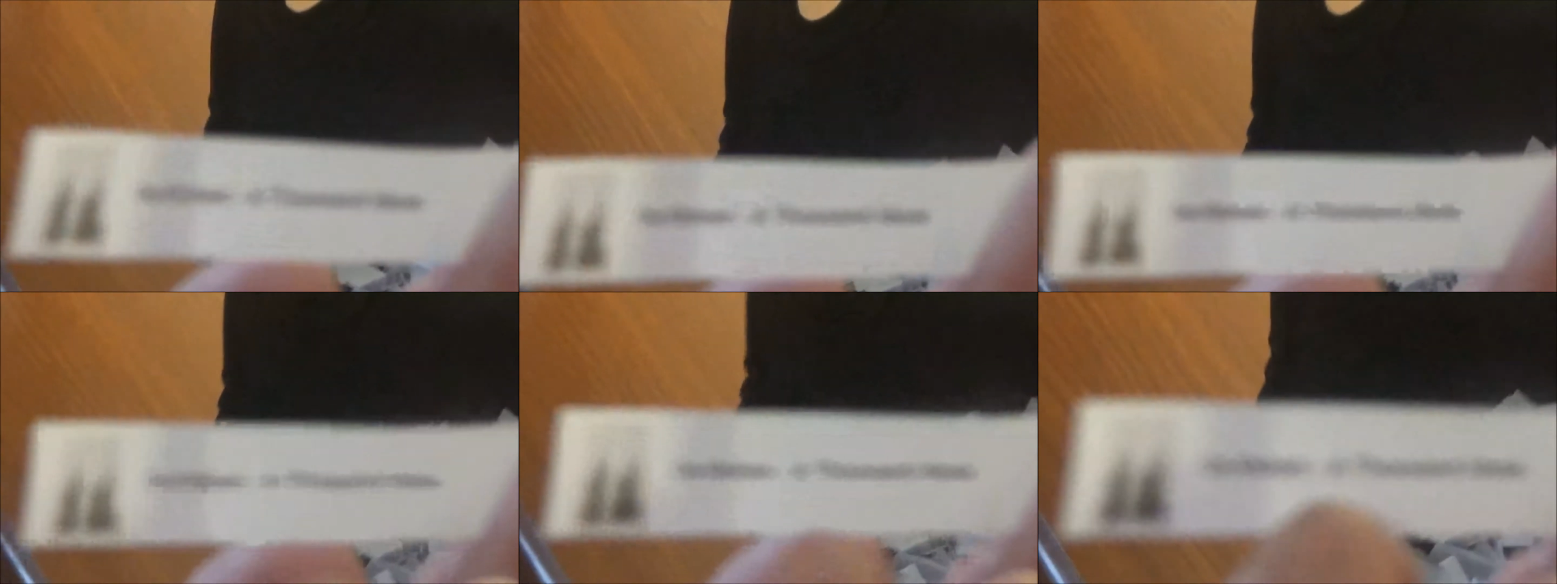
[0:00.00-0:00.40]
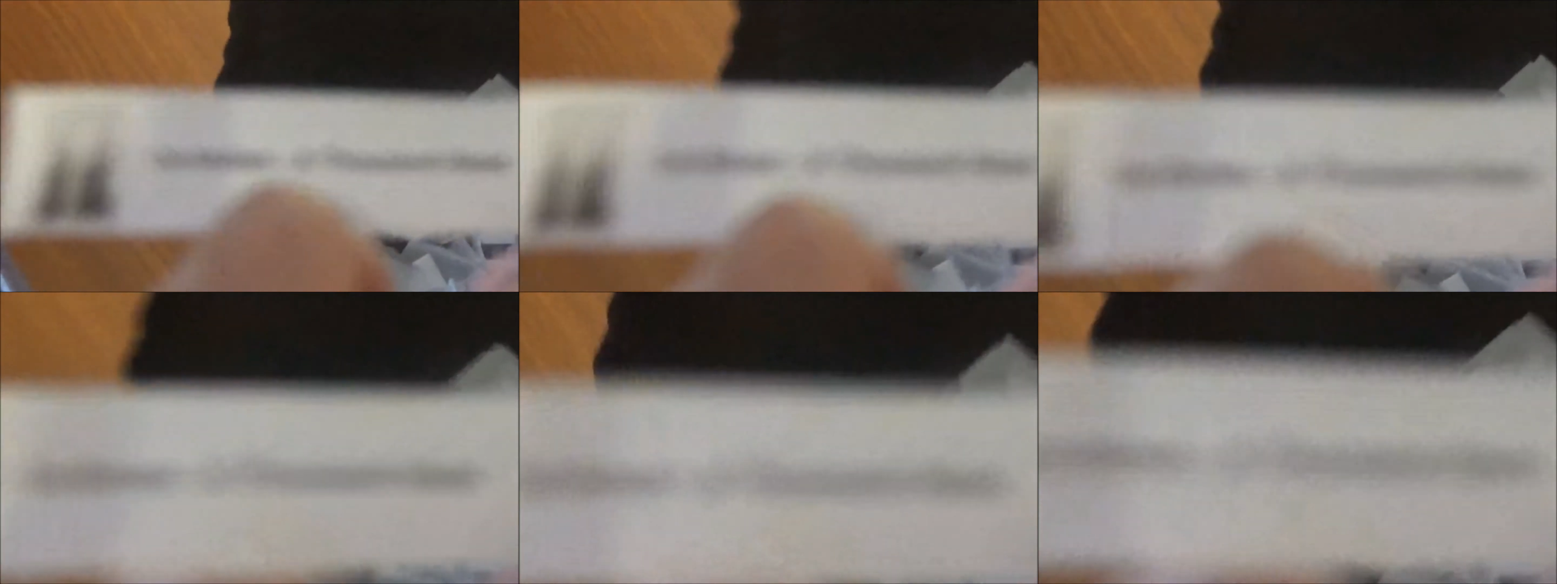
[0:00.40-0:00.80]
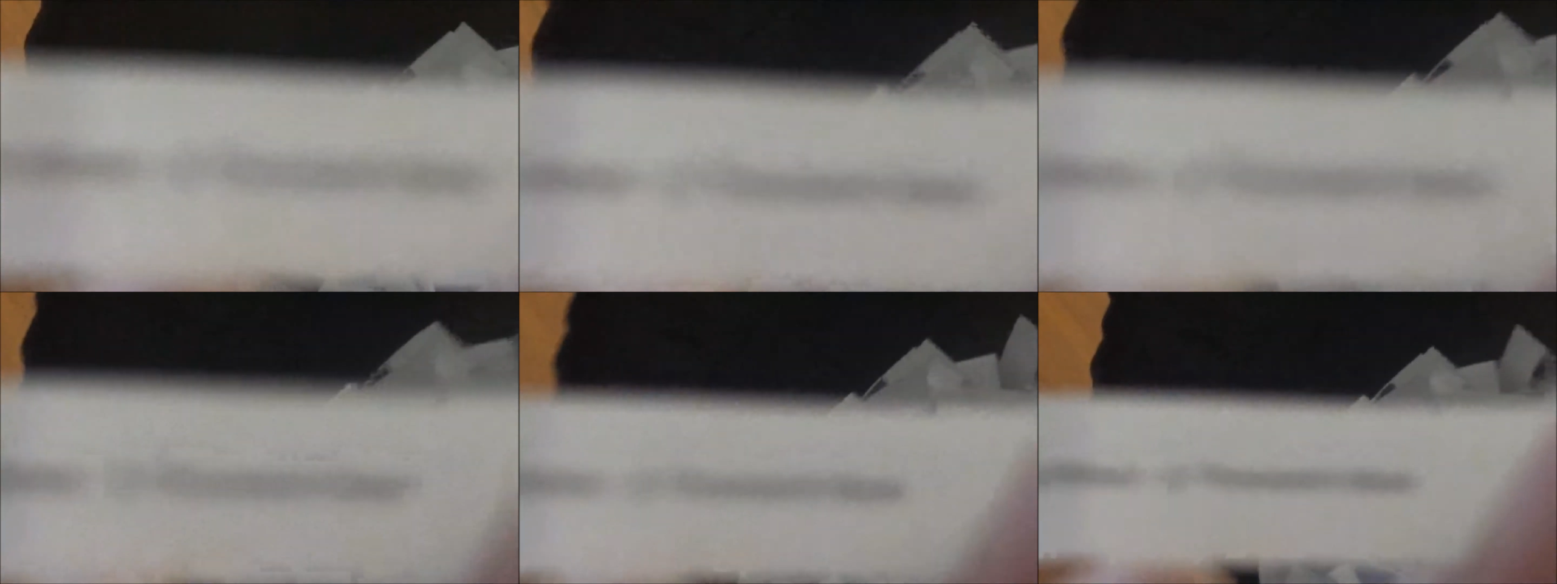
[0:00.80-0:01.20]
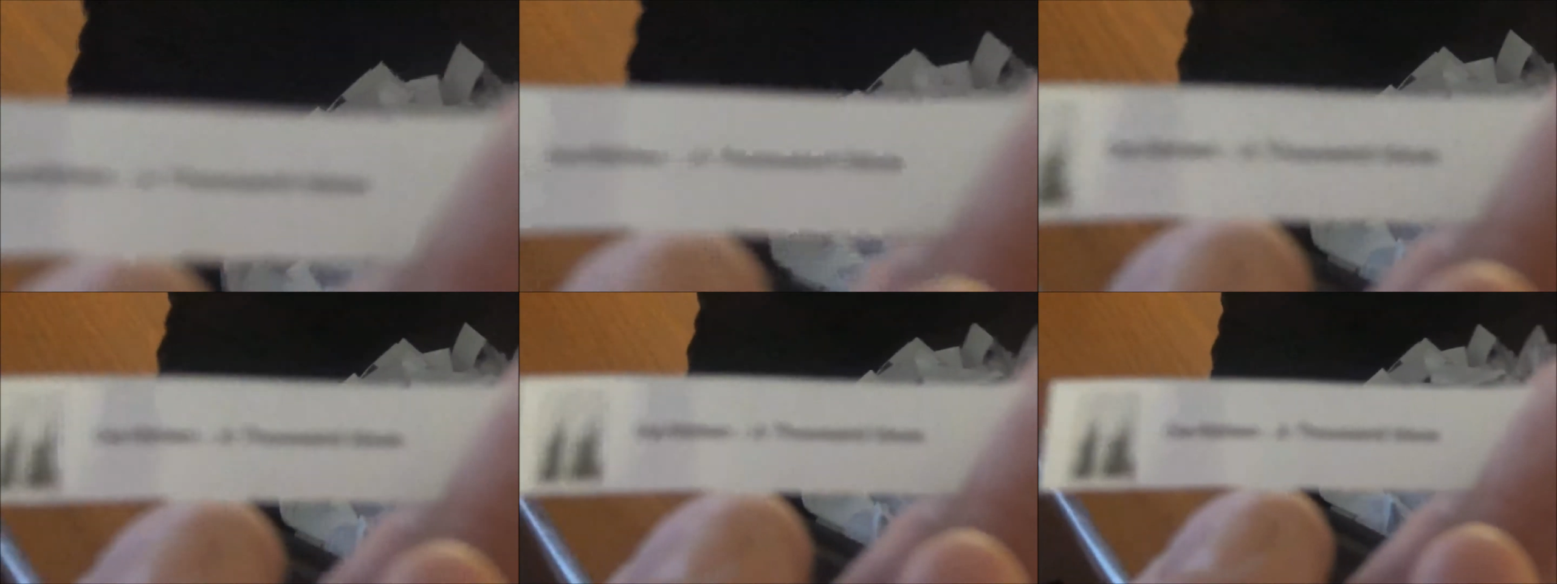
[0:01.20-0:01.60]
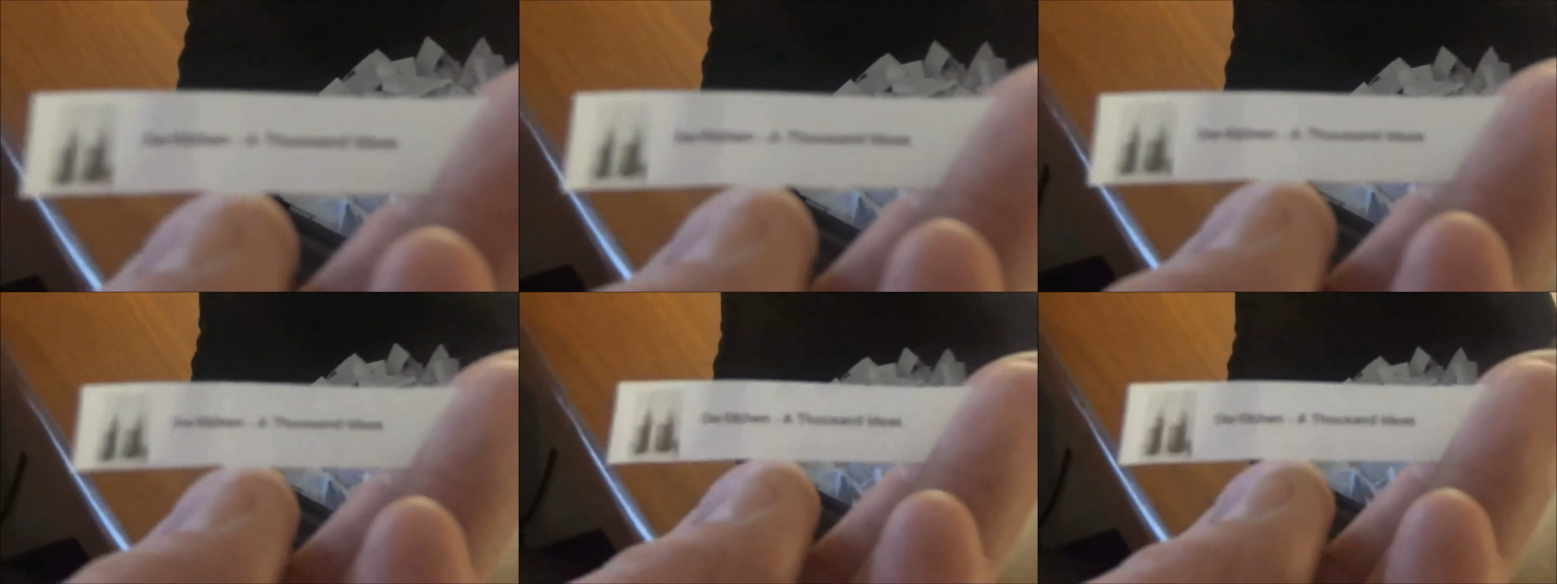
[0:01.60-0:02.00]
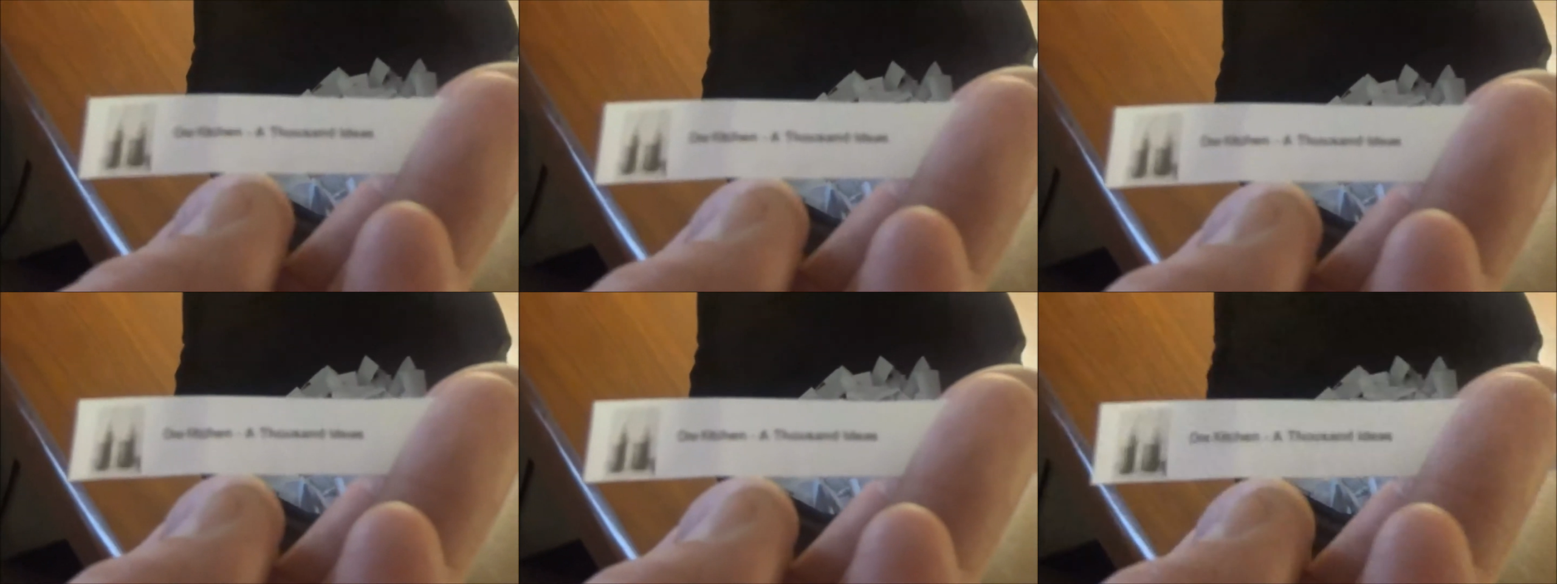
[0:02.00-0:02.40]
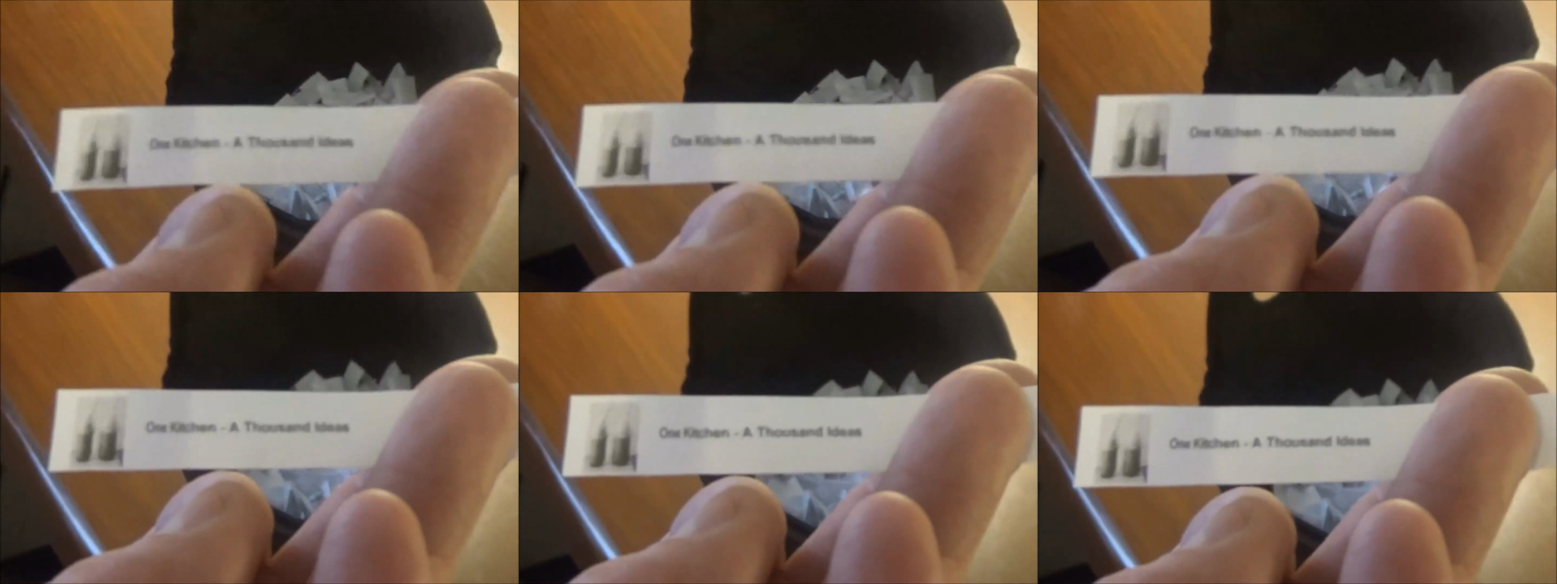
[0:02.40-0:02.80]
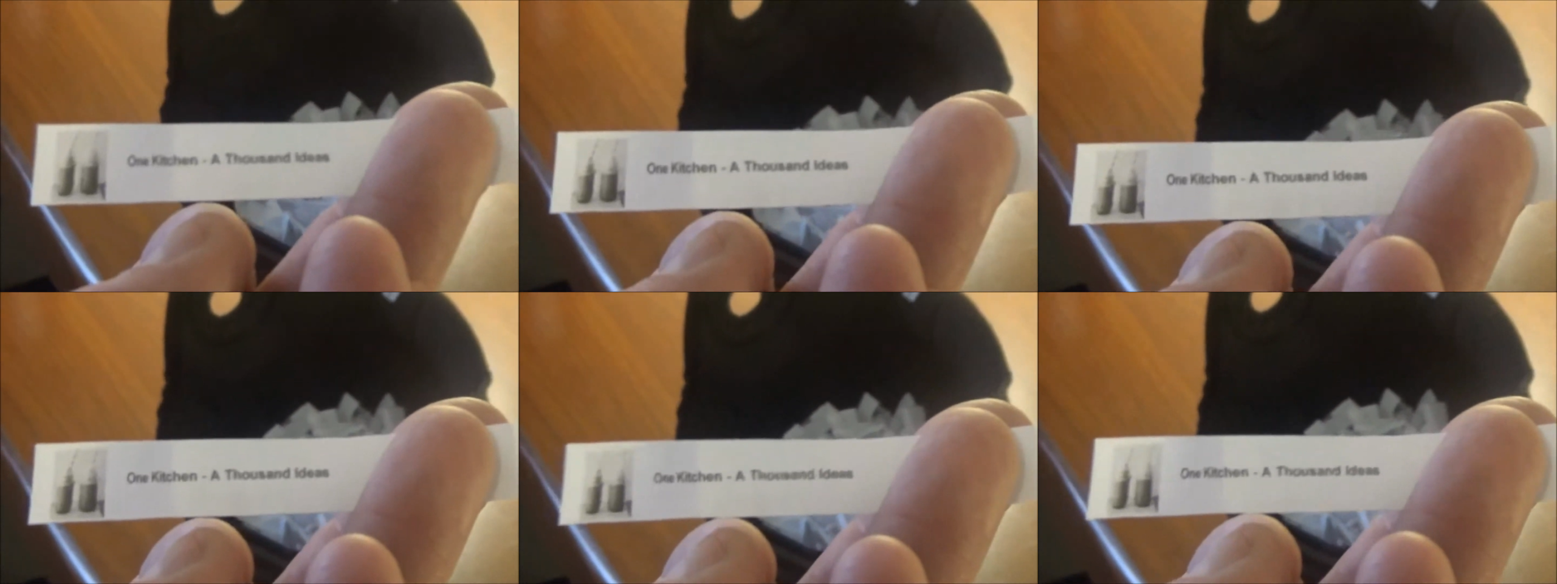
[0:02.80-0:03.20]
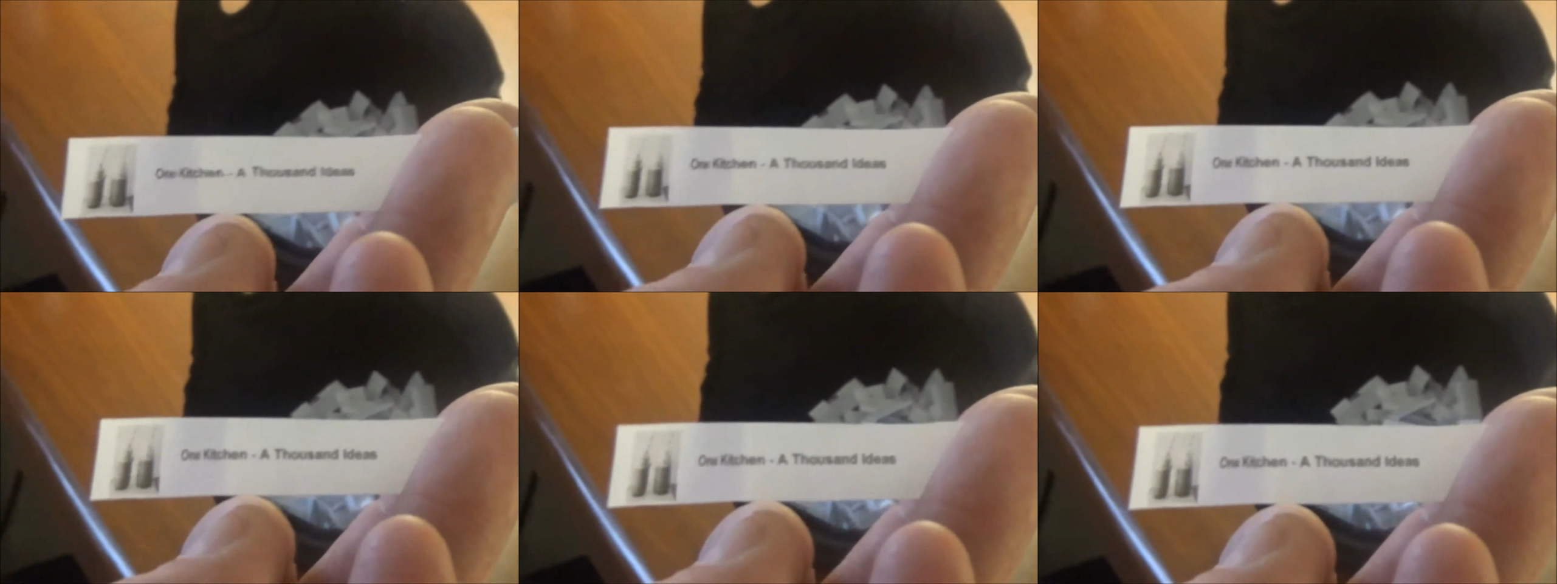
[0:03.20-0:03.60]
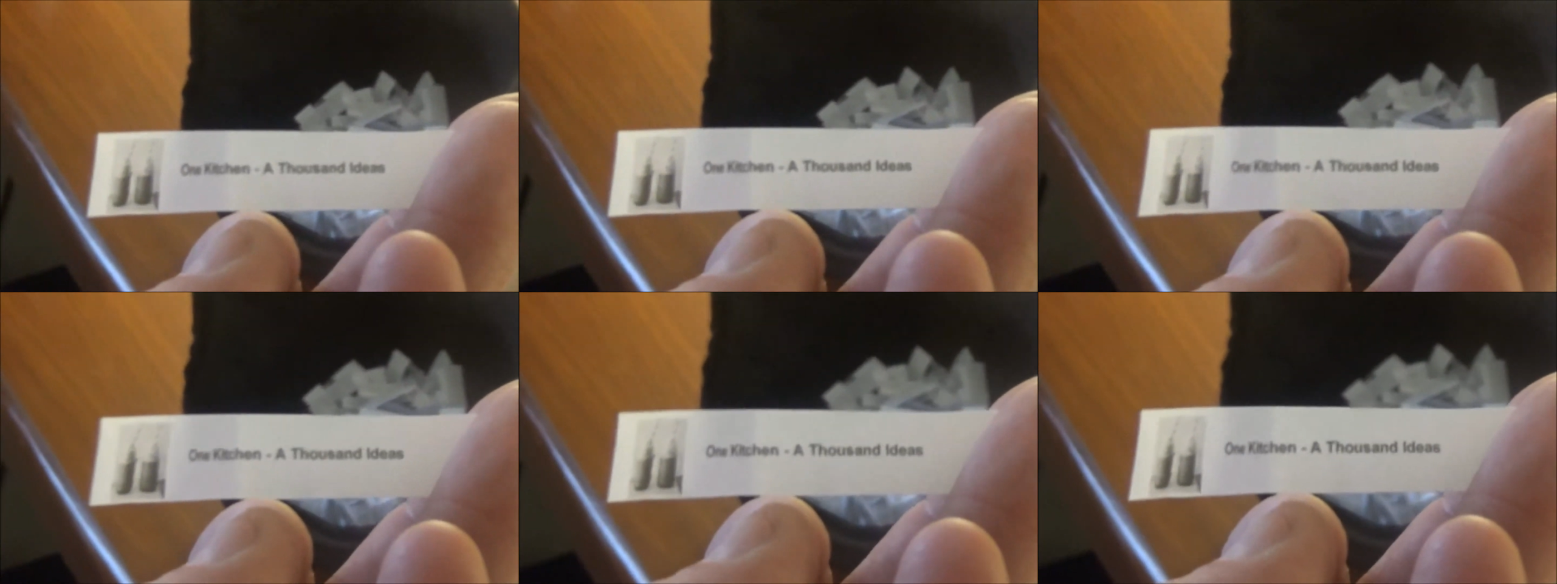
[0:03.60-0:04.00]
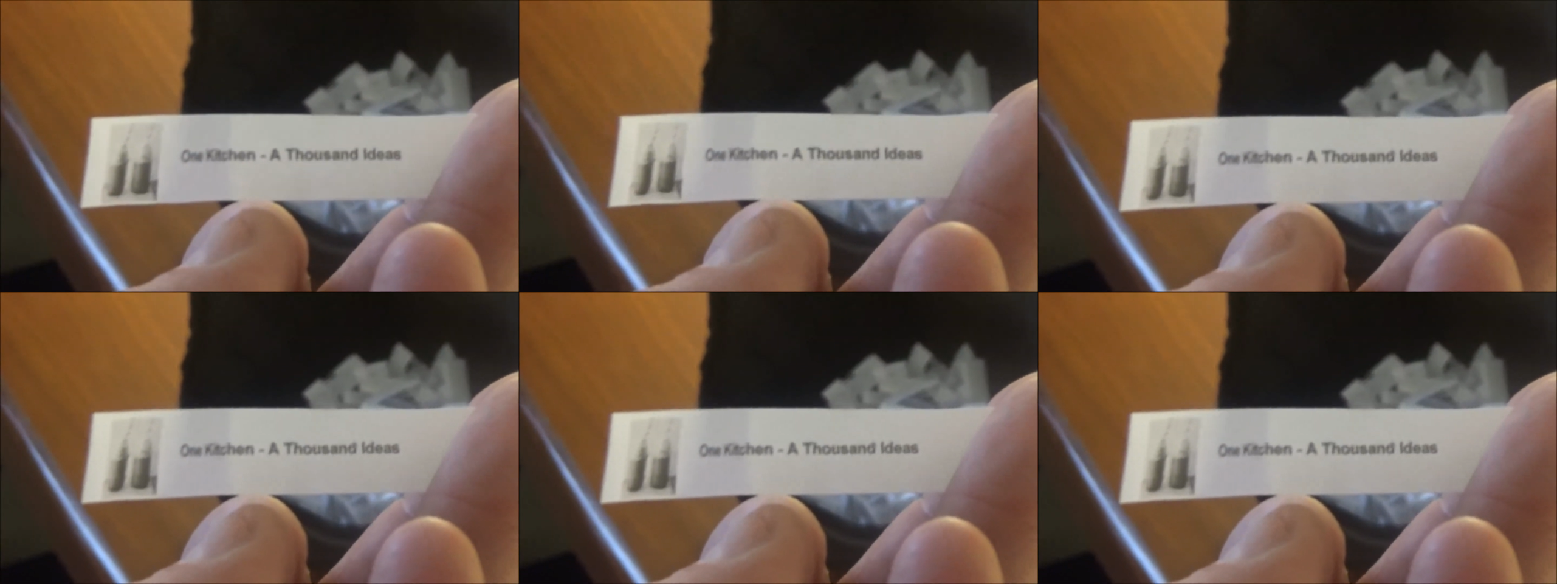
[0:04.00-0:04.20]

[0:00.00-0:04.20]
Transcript: Nobody's mouth can be seen.